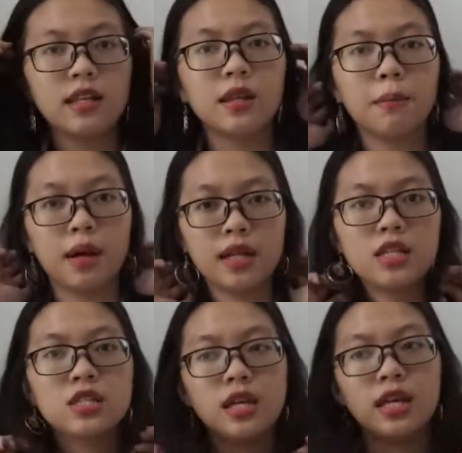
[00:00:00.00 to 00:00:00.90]
the money
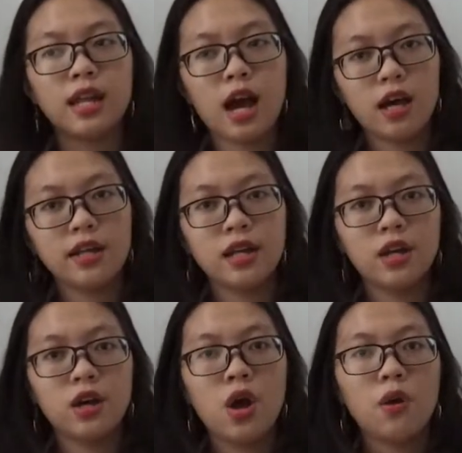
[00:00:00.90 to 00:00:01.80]
to each other
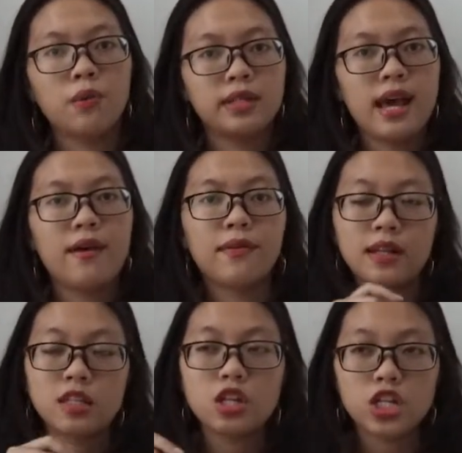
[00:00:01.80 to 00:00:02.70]
without
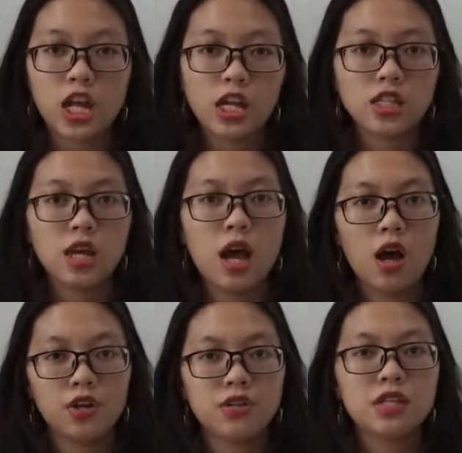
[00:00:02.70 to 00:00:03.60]
writing check
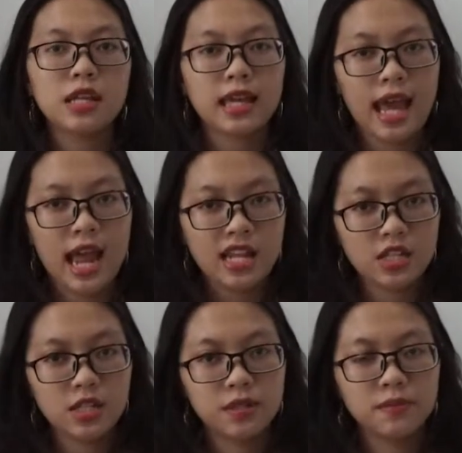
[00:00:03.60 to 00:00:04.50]
or using cash.